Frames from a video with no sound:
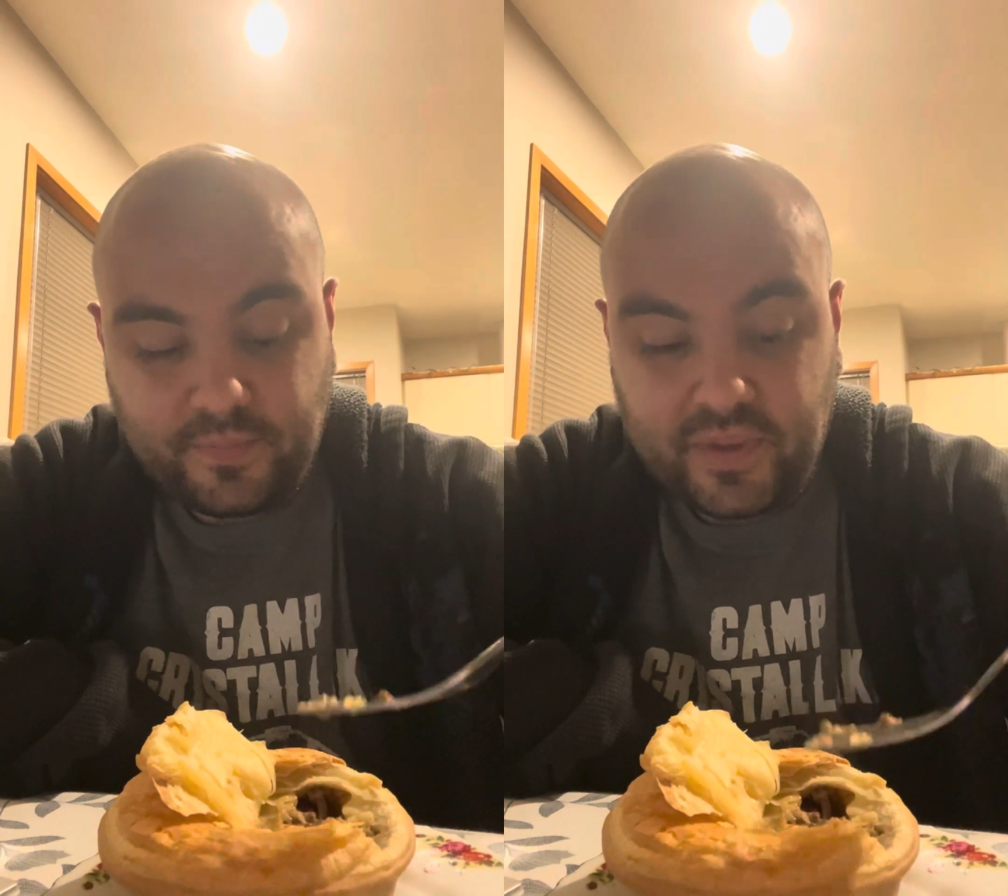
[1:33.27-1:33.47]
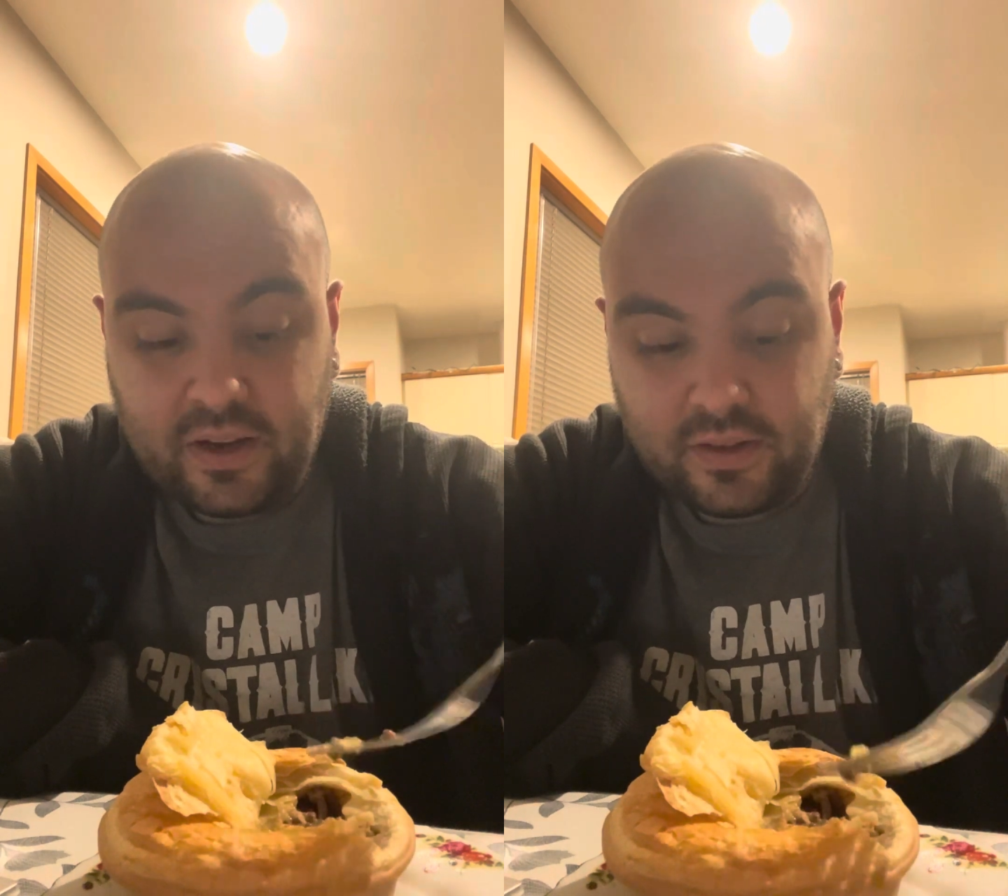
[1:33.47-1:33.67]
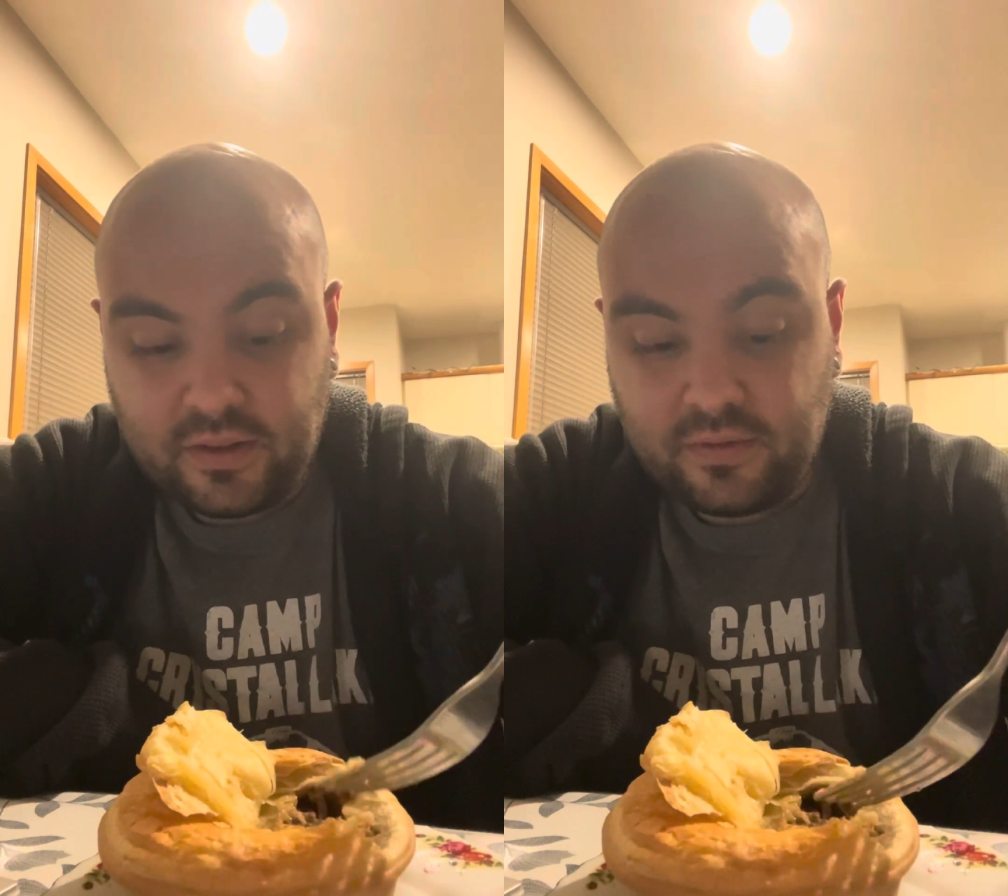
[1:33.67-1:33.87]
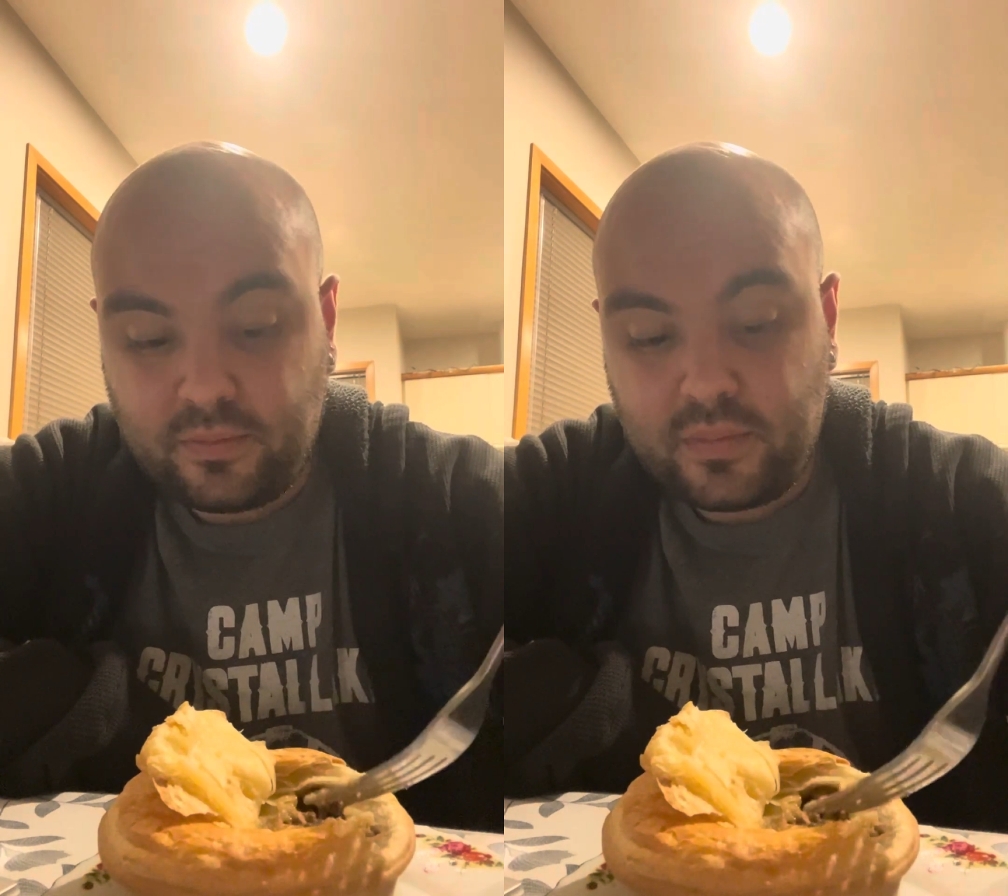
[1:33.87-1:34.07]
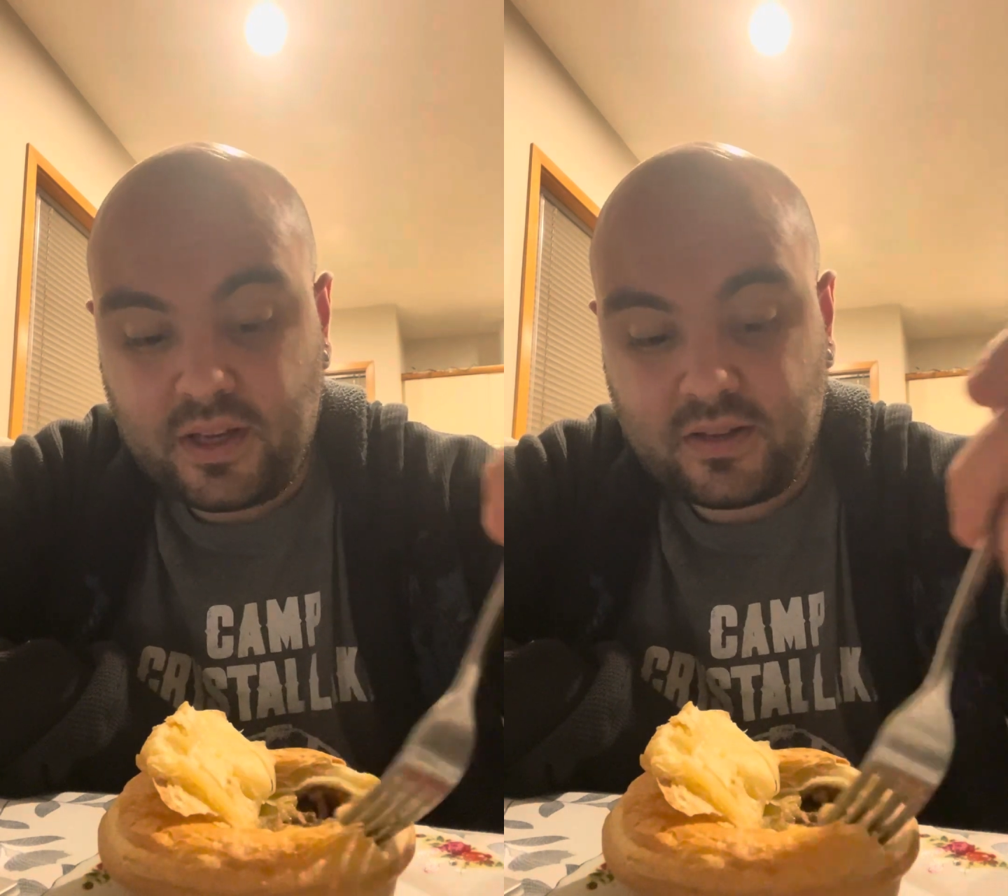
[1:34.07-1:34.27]
out of
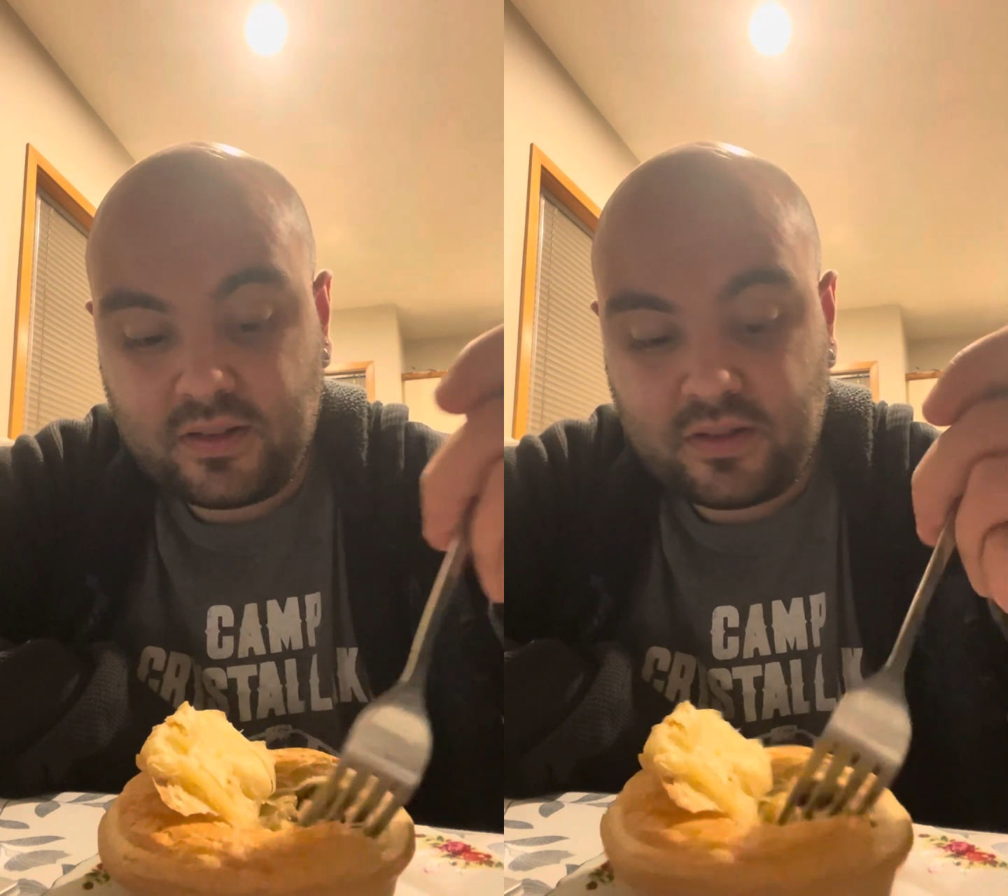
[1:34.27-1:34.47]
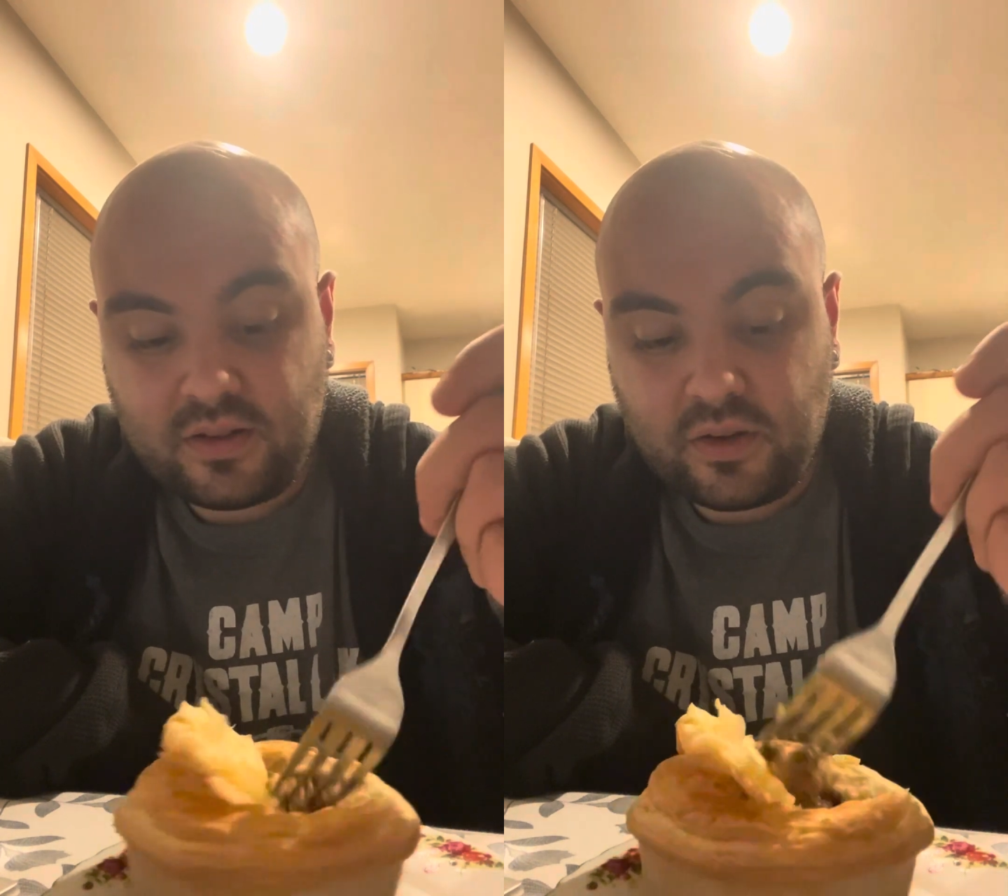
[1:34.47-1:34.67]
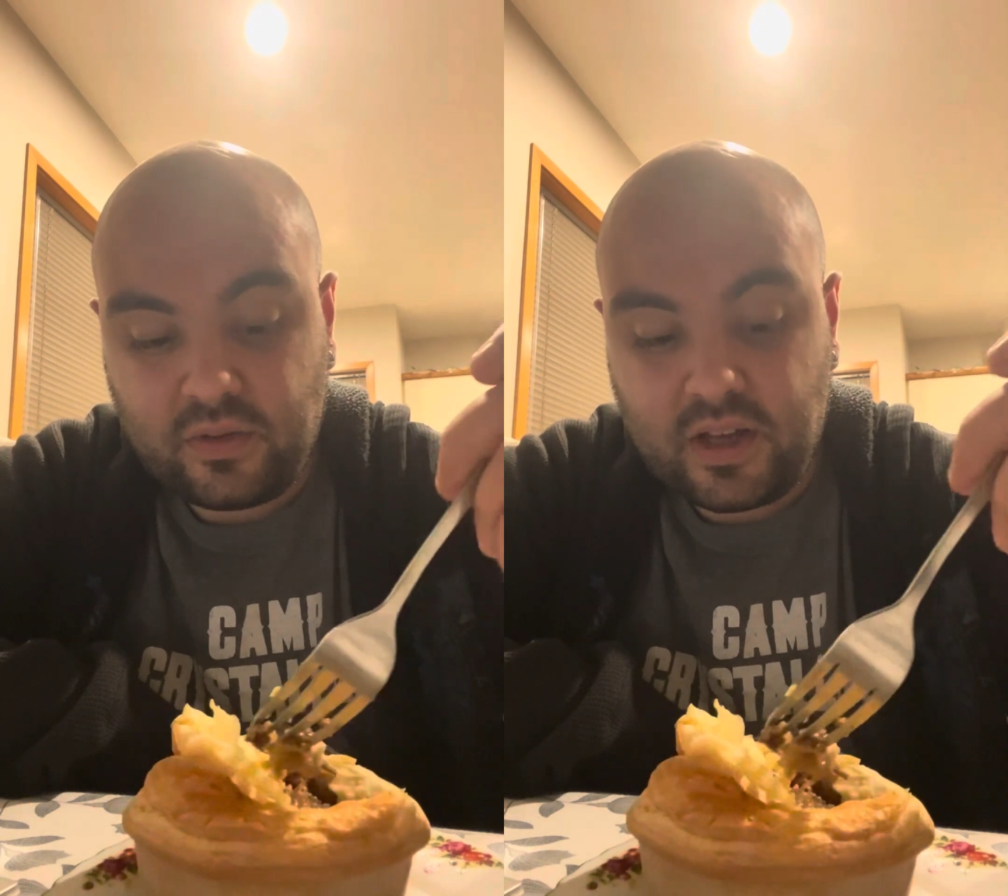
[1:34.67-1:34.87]
meat so